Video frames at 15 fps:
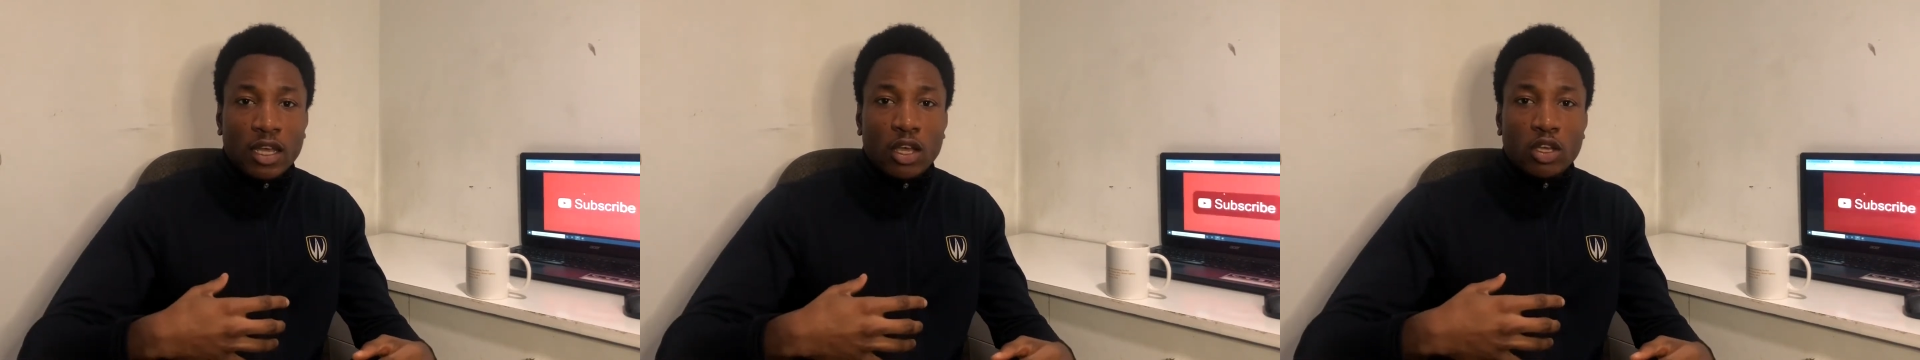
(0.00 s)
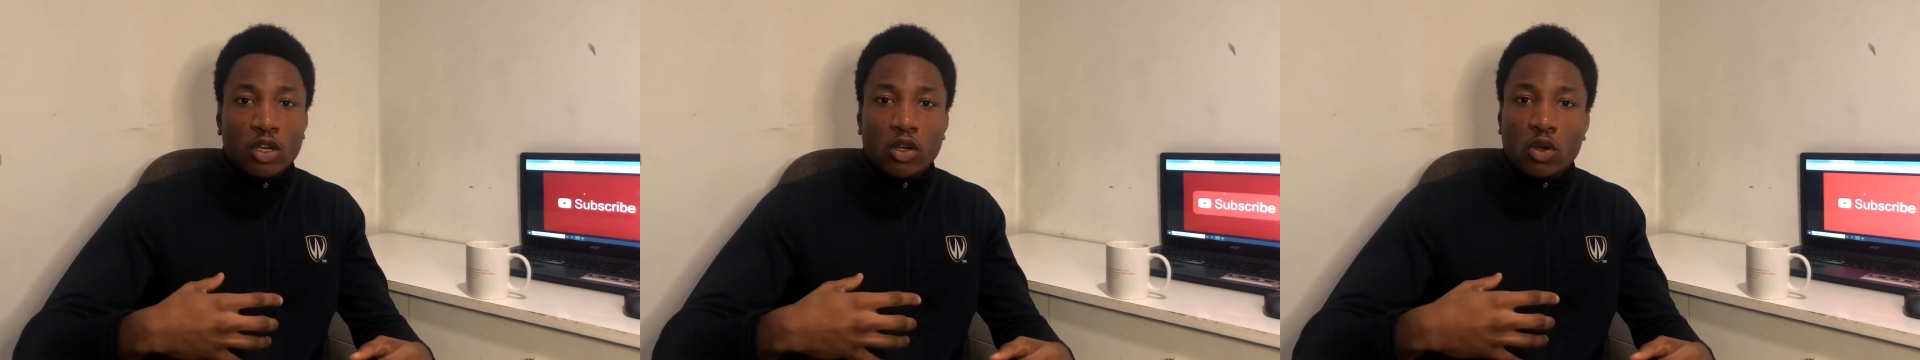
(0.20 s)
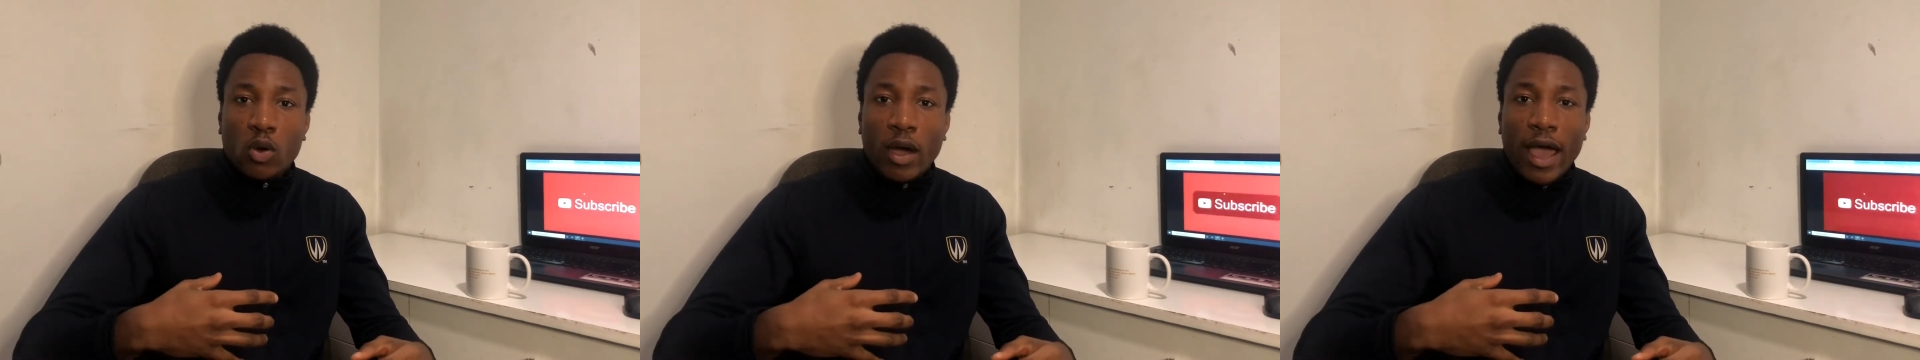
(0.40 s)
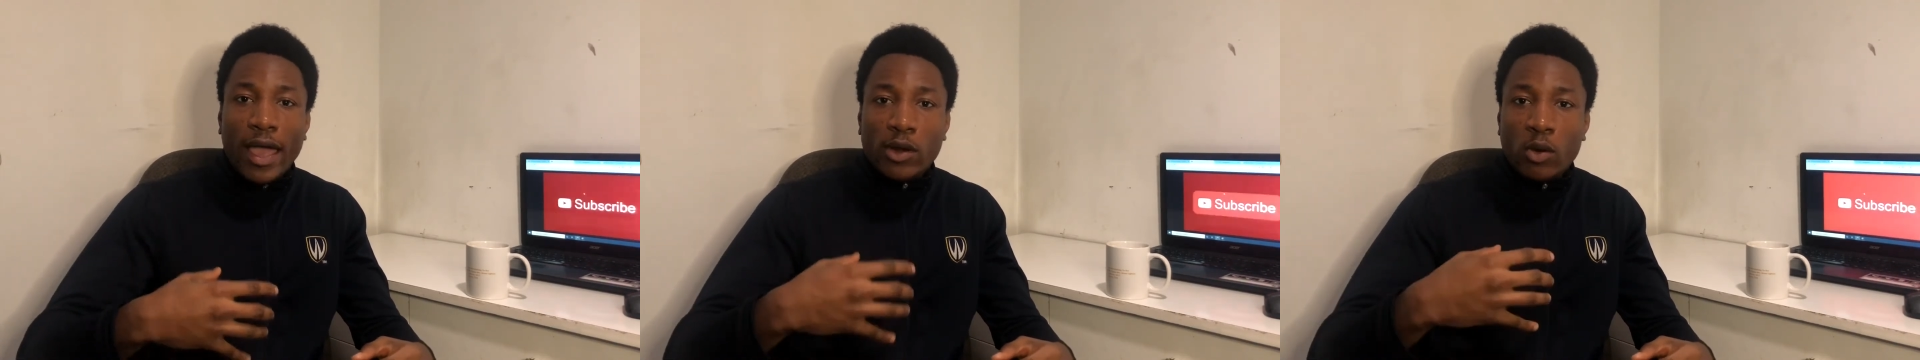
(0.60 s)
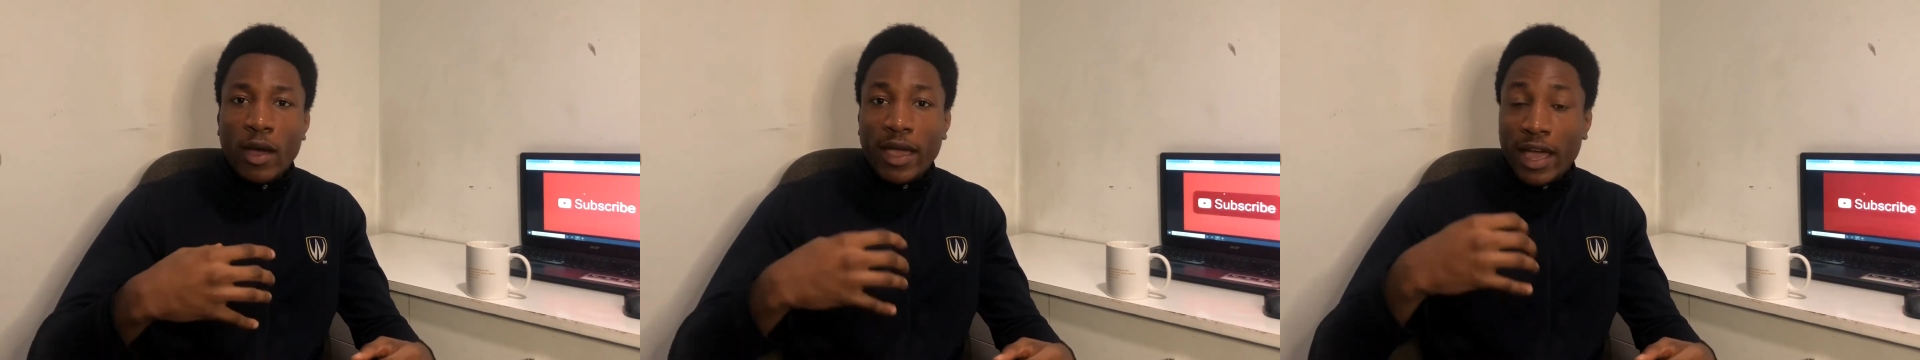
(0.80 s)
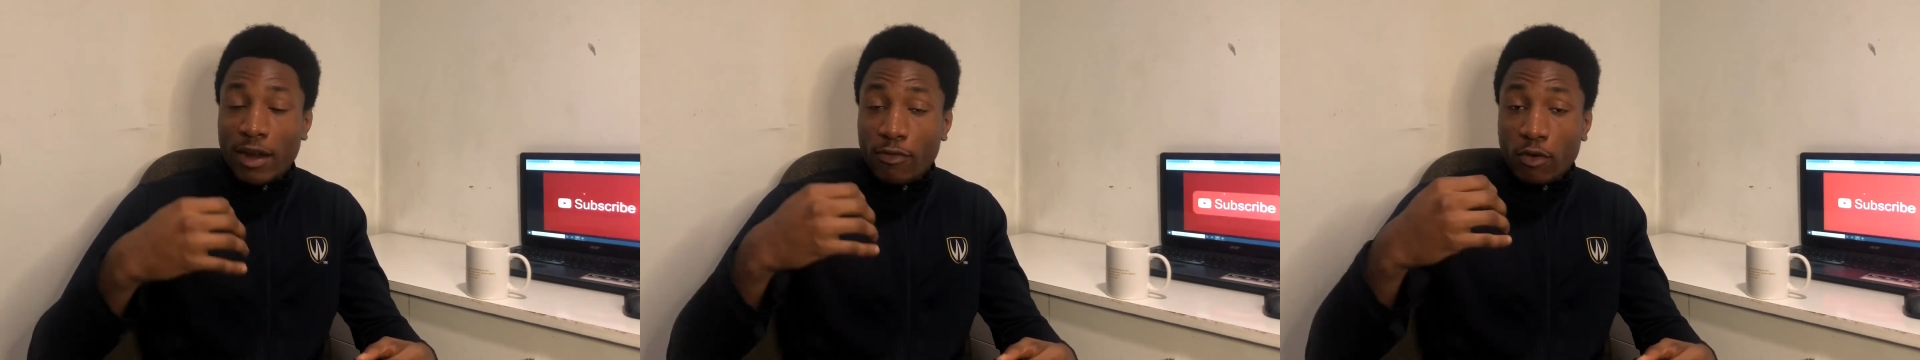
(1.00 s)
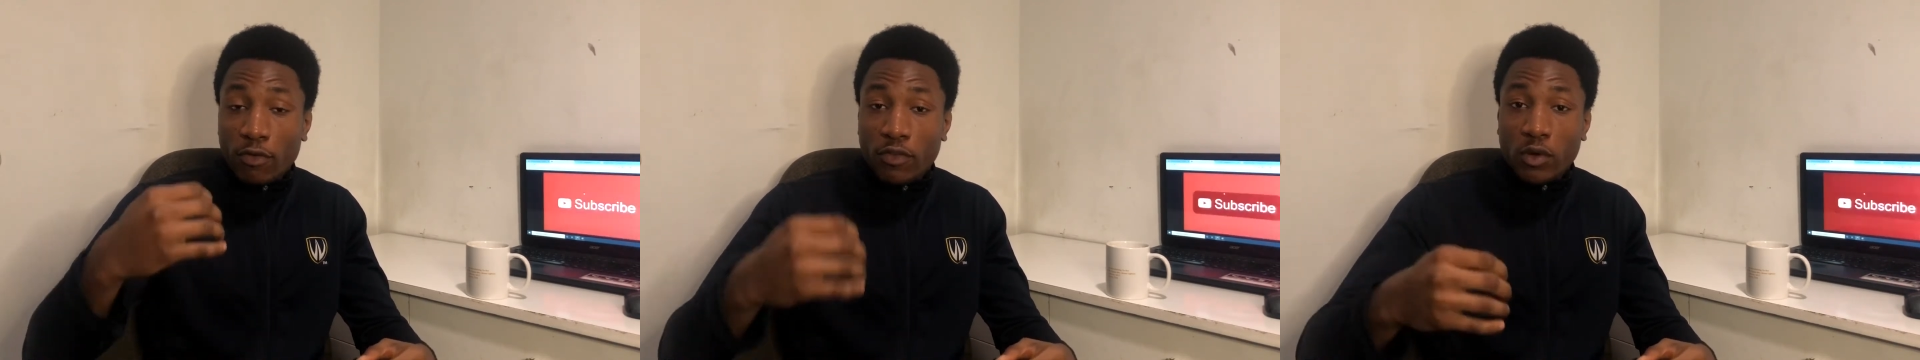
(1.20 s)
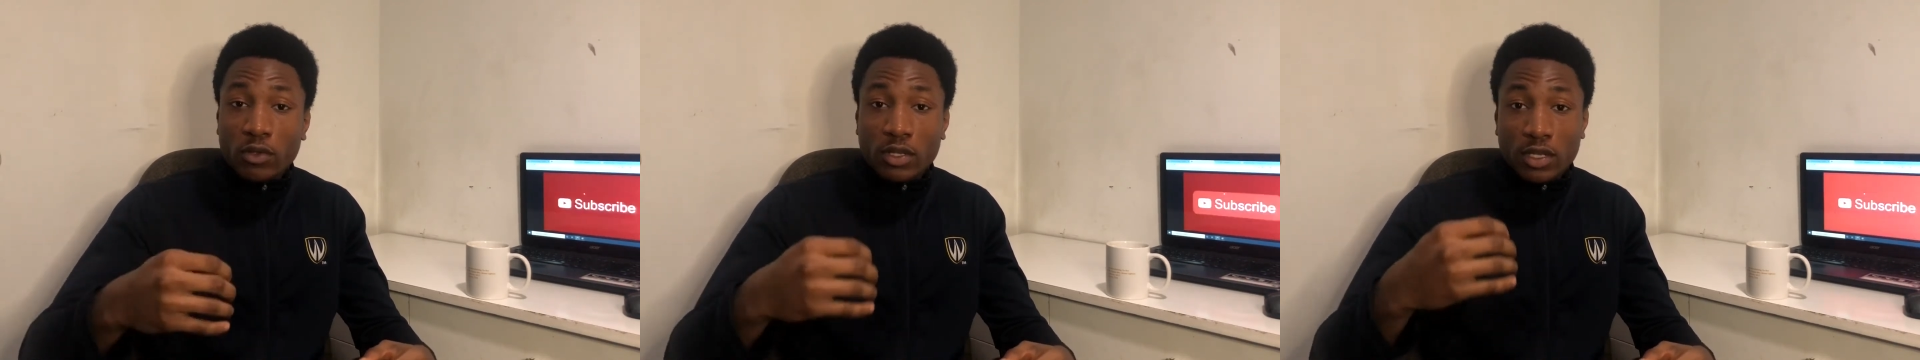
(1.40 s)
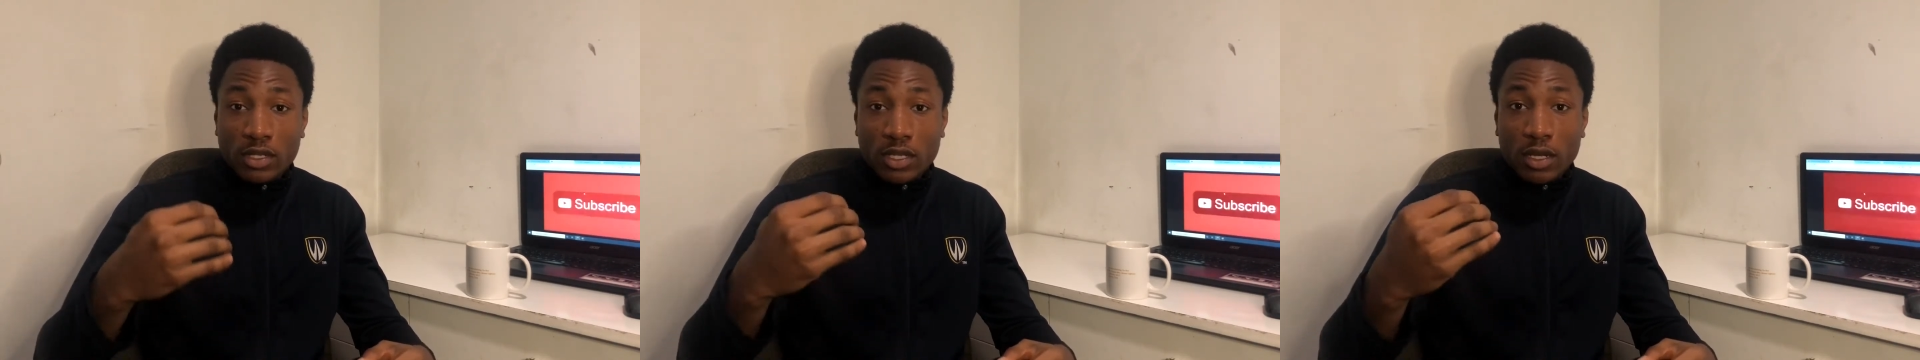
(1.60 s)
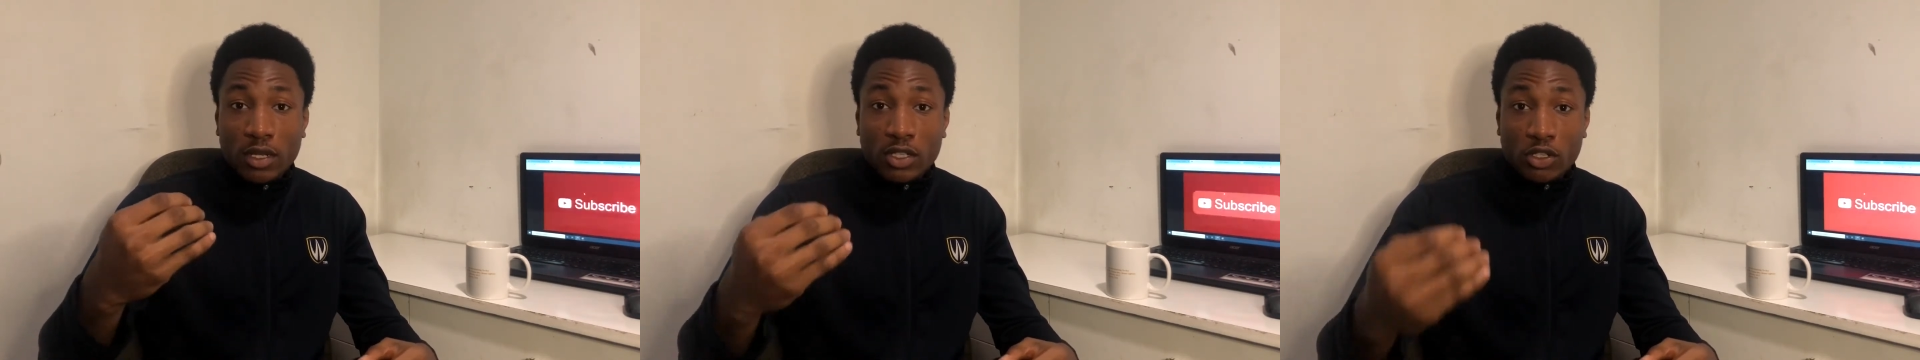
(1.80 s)
I know I can fulfill this
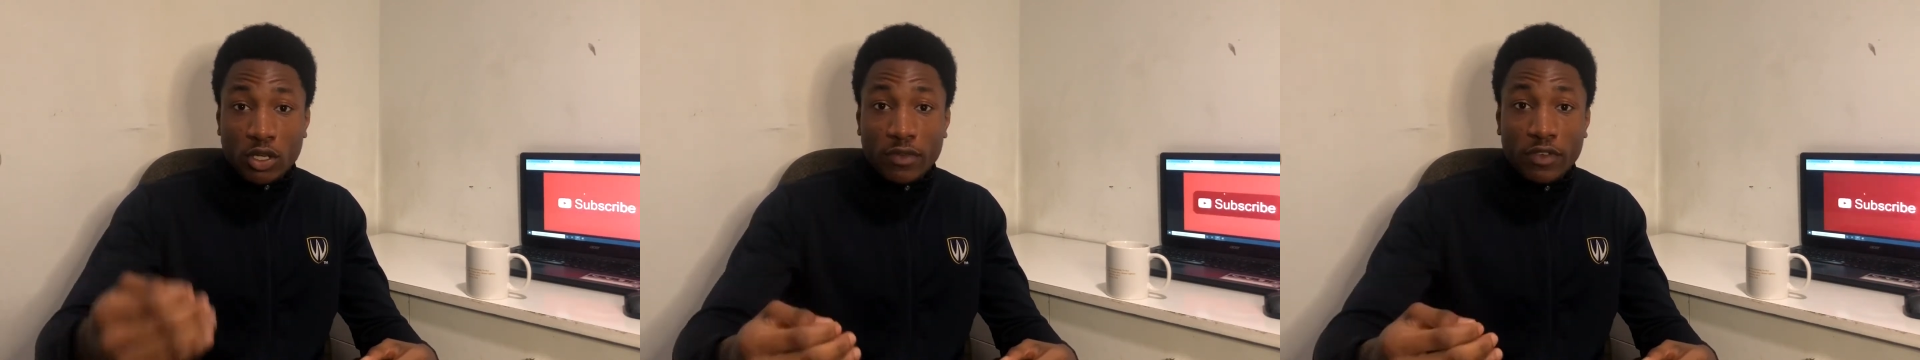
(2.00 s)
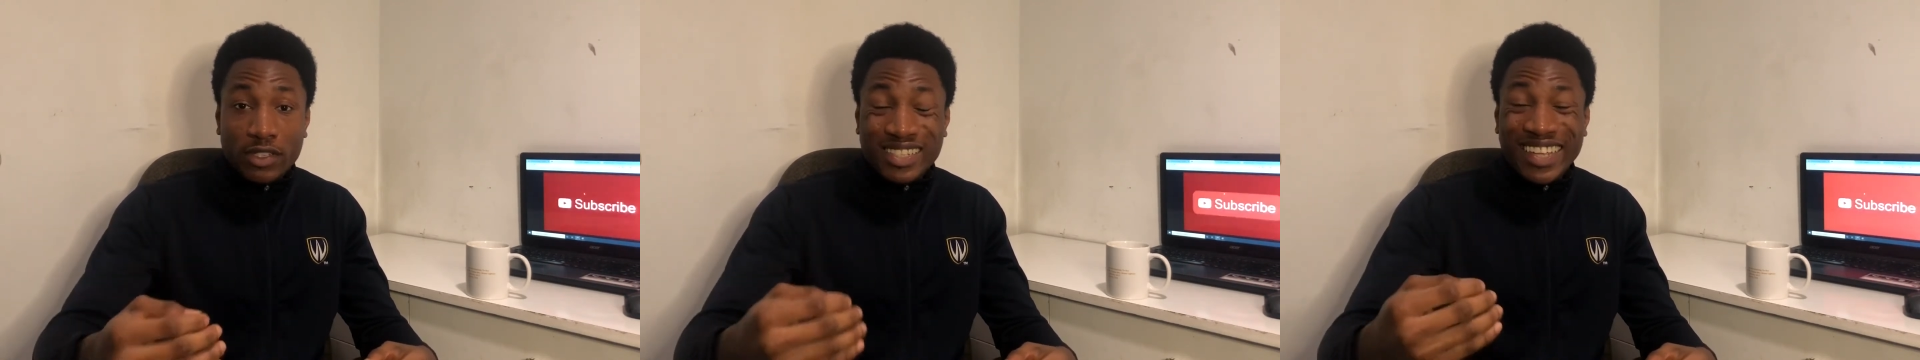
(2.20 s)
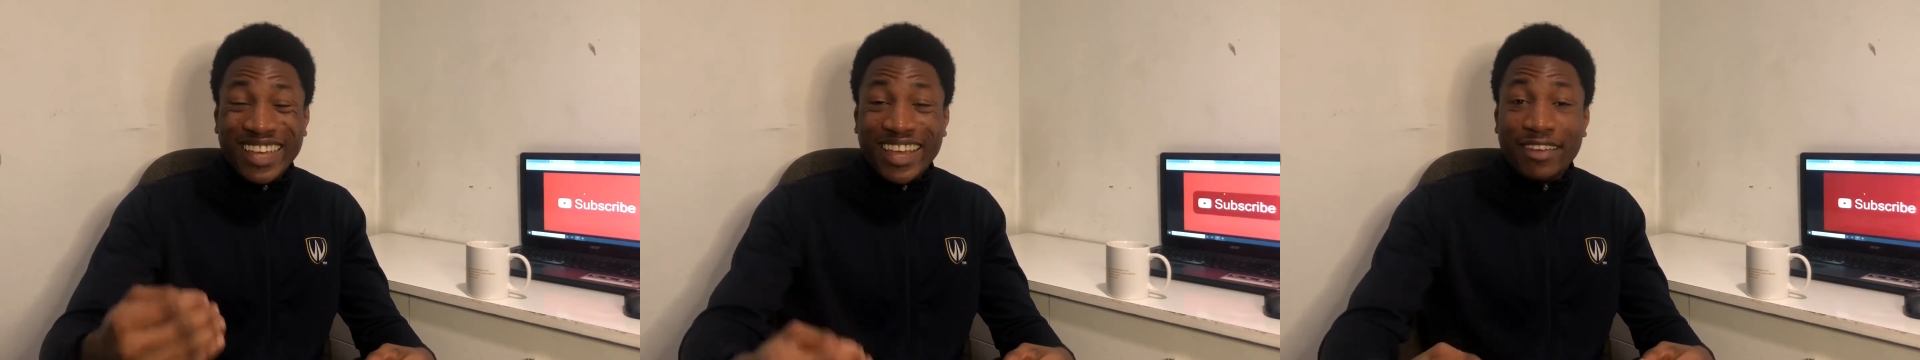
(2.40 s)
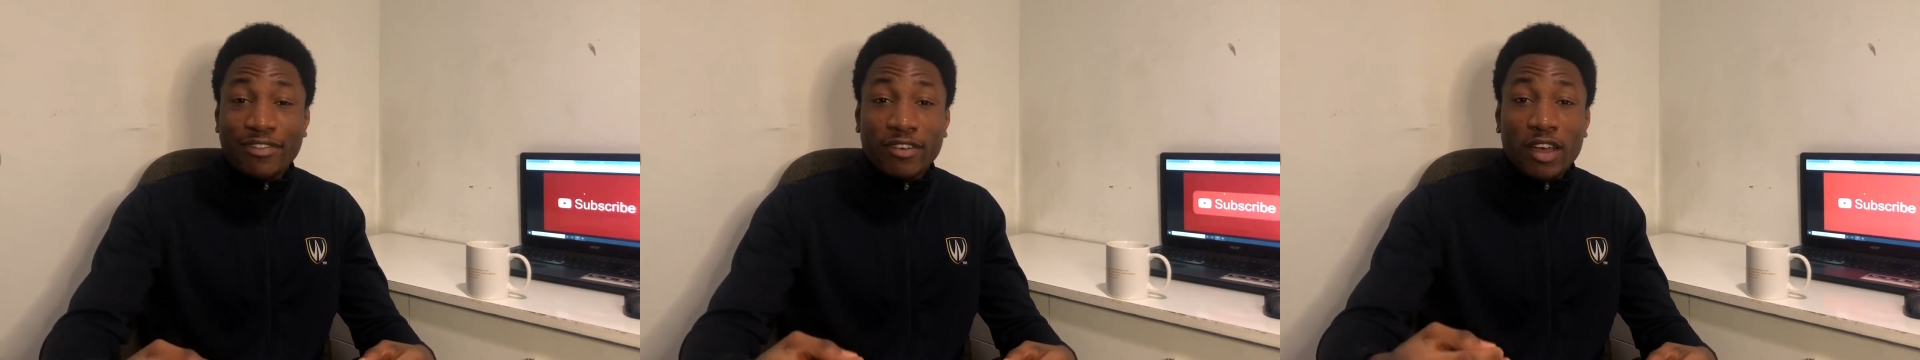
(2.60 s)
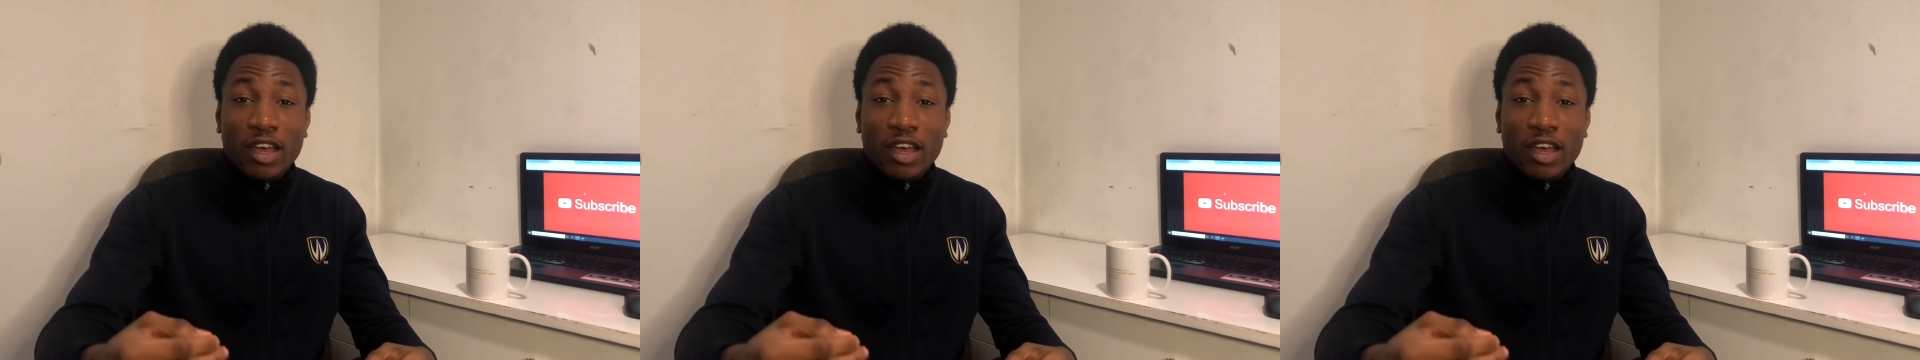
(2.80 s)
service if